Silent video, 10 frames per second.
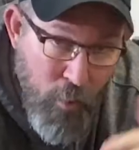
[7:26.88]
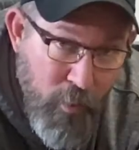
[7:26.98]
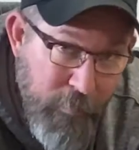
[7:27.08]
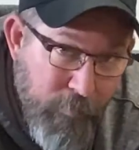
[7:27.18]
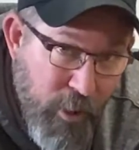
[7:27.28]

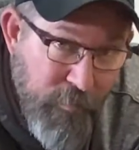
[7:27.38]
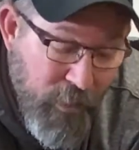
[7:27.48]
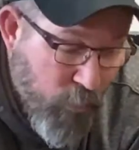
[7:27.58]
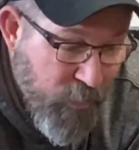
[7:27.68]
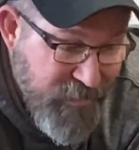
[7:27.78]
When
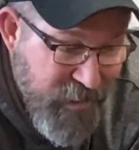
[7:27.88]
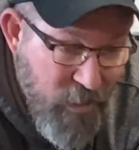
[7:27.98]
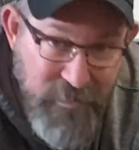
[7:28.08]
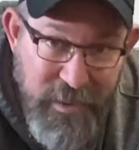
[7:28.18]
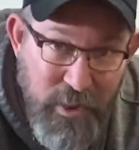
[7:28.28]
bourbon or whiskey
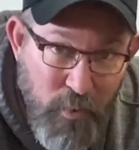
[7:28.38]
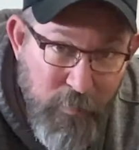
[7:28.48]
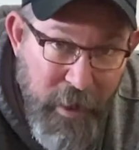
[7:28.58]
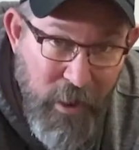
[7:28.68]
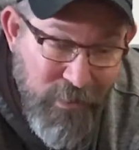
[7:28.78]
goes into a
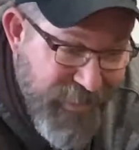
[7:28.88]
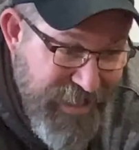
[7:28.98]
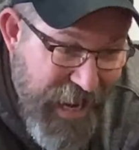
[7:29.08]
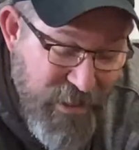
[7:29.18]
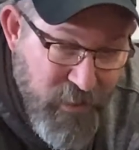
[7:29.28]
barrel,
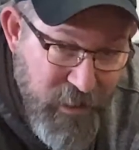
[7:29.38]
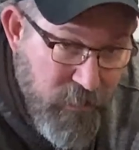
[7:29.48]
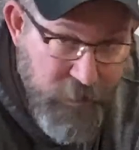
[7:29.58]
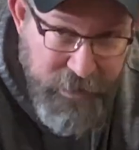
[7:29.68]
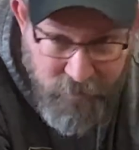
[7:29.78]
it's actually
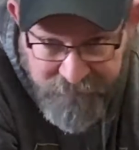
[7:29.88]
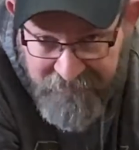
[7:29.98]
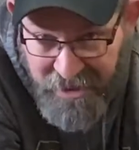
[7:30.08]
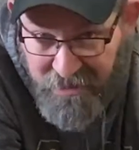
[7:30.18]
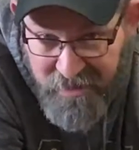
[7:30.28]
clear
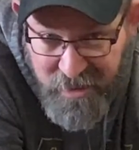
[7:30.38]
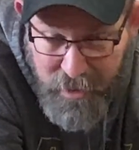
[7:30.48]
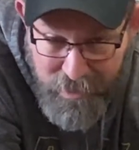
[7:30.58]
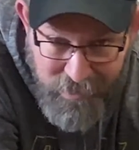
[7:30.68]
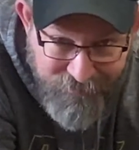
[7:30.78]
and looks a
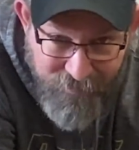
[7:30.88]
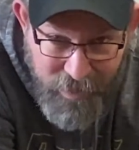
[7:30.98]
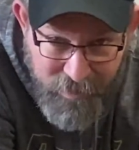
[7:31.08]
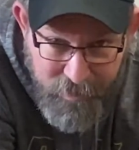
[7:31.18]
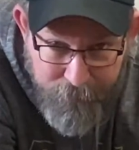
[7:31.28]
lot like
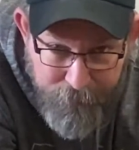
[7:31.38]
vodka.